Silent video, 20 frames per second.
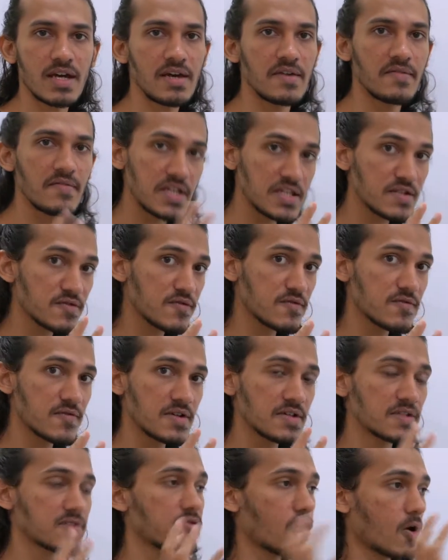which
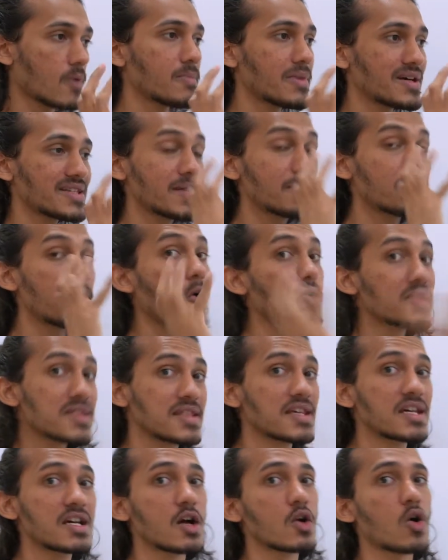is formed by the
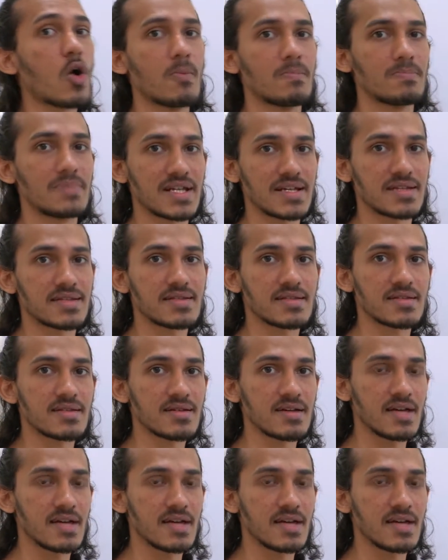Botzinger complex.